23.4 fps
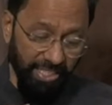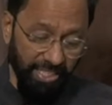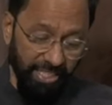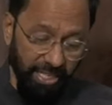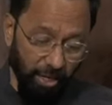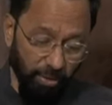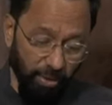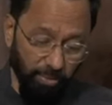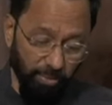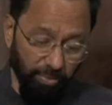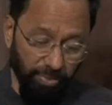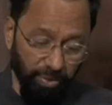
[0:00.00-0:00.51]

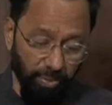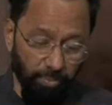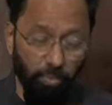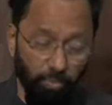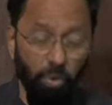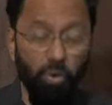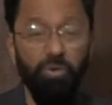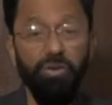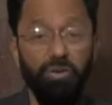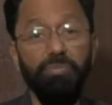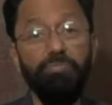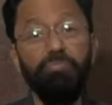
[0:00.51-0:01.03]
out, well,
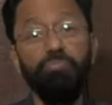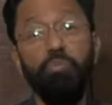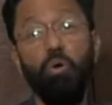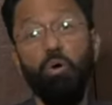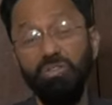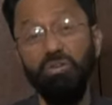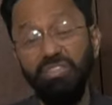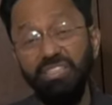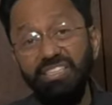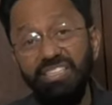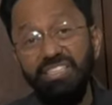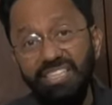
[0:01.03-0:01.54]
more
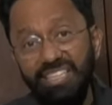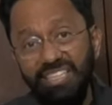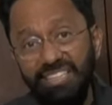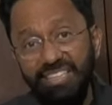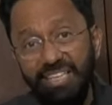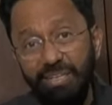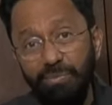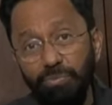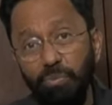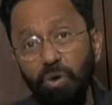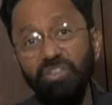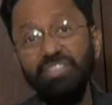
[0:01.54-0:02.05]
importantly
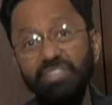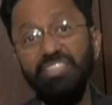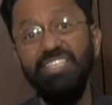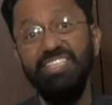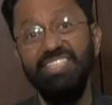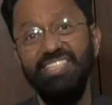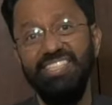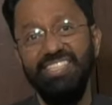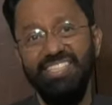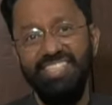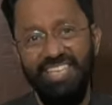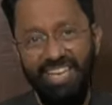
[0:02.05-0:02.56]
than what he
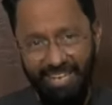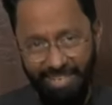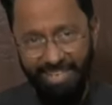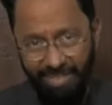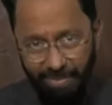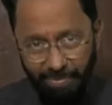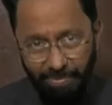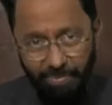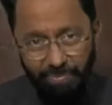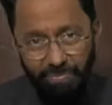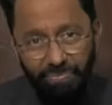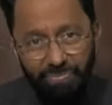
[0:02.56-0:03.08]
has said.
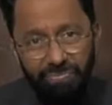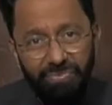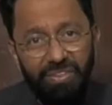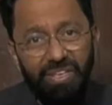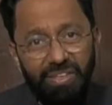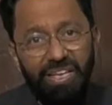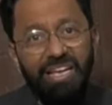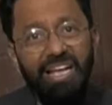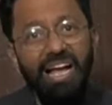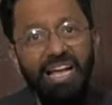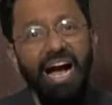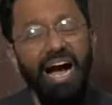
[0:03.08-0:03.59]

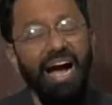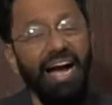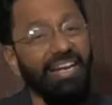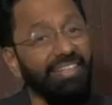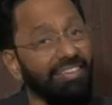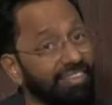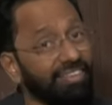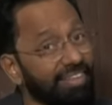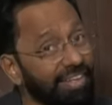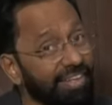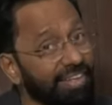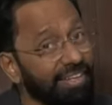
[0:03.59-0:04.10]
I
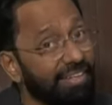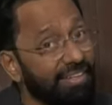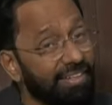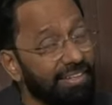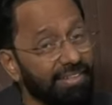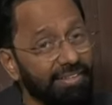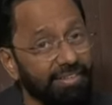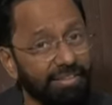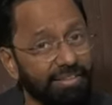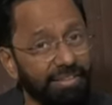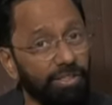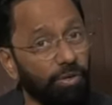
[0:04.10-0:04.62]
think
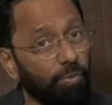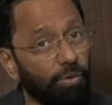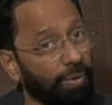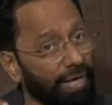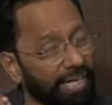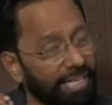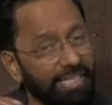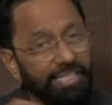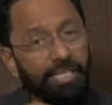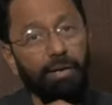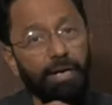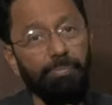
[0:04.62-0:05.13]
in the
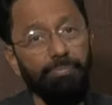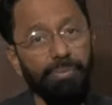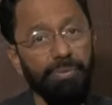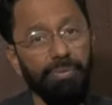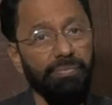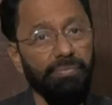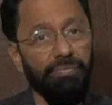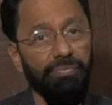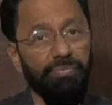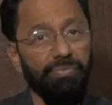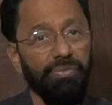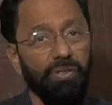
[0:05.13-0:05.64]
World Cup,
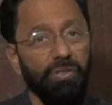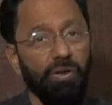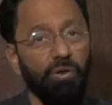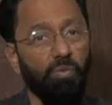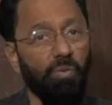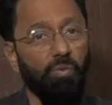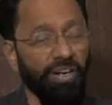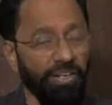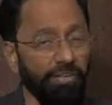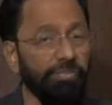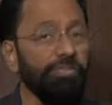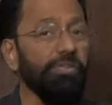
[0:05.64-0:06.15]

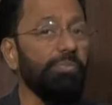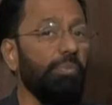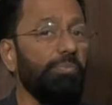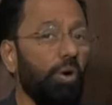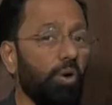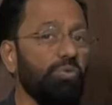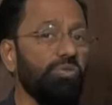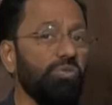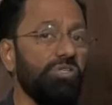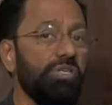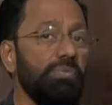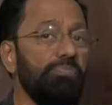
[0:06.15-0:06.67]
one of the
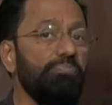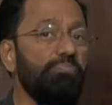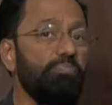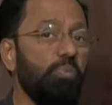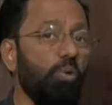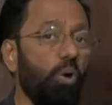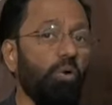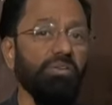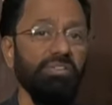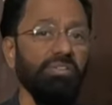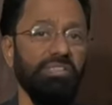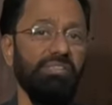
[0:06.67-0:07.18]
most
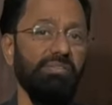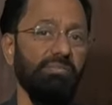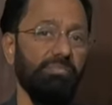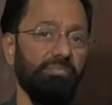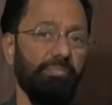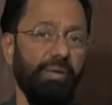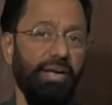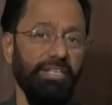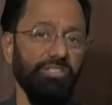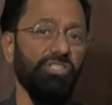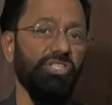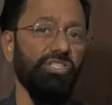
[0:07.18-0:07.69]
important
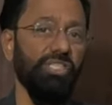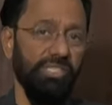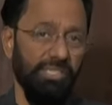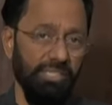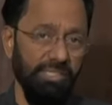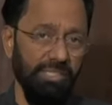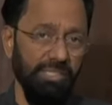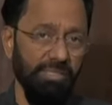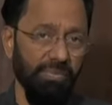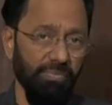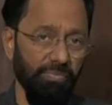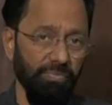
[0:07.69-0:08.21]

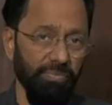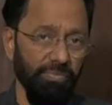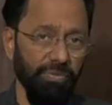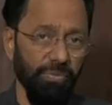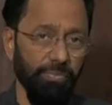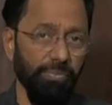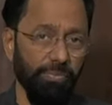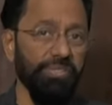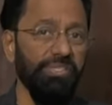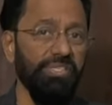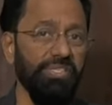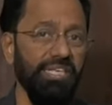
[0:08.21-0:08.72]
matches
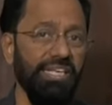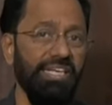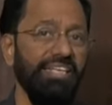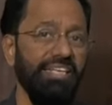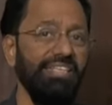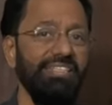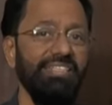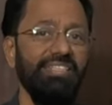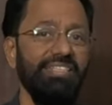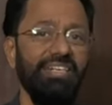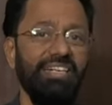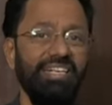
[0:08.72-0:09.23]
was the
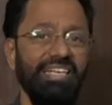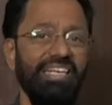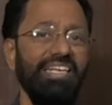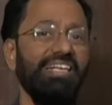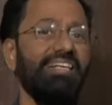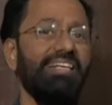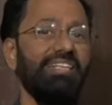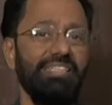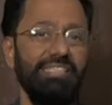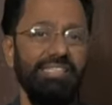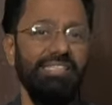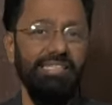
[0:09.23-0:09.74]

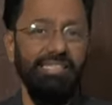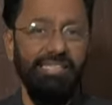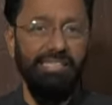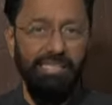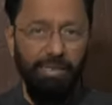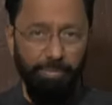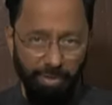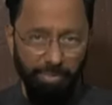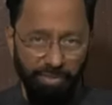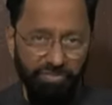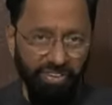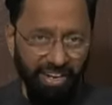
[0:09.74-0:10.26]
India-England
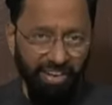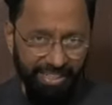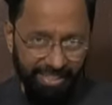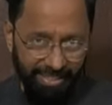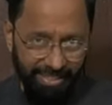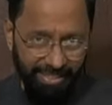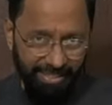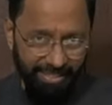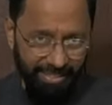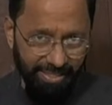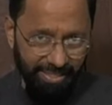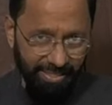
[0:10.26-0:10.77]

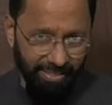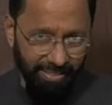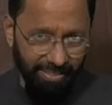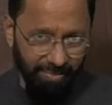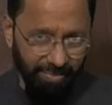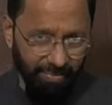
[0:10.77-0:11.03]
semi-finals.